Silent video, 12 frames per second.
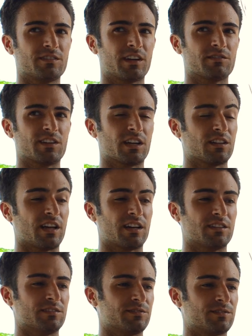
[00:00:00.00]
I've read a
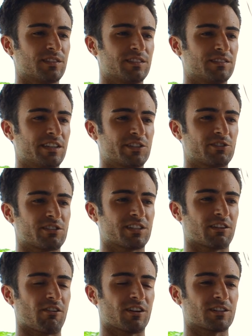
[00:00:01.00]
lot of
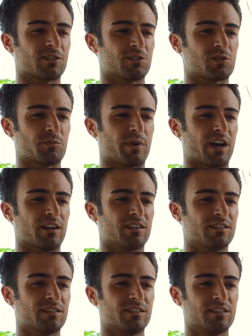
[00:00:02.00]
interesting articles
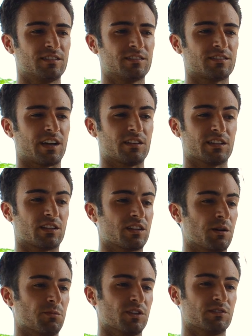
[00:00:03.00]
about how like the
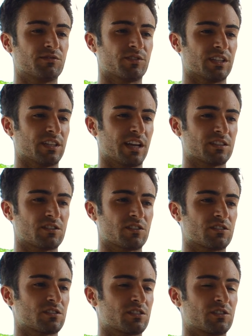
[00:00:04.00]
number of
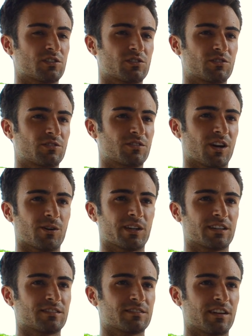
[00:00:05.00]
freelancers is just
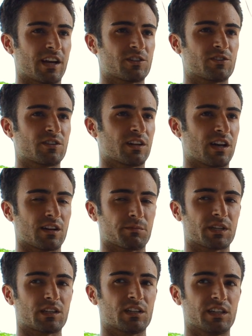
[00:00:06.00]
growing
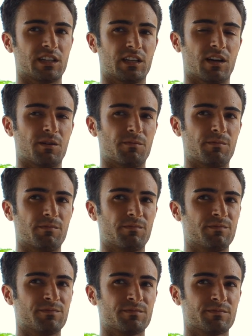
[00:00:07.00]
astronomically. Um,
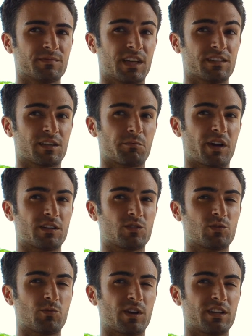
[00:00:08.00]
I think by
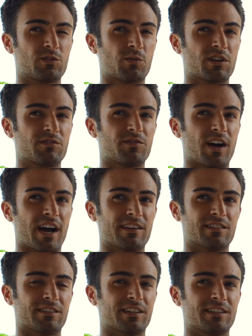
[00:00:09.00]

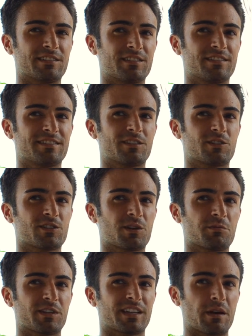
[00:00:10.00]
2025, I read there's
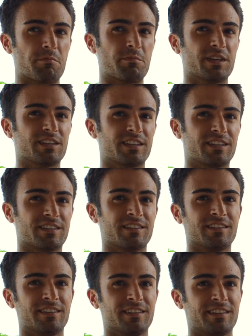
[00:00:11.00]
going to be like a
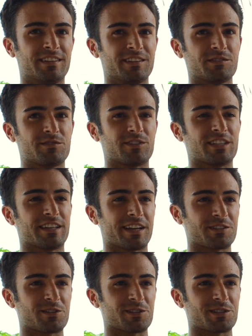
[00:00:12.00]
billion
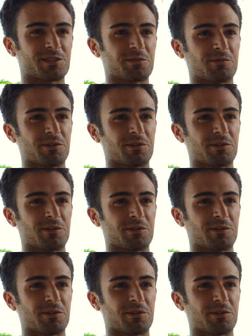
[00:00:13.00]
freelancers in the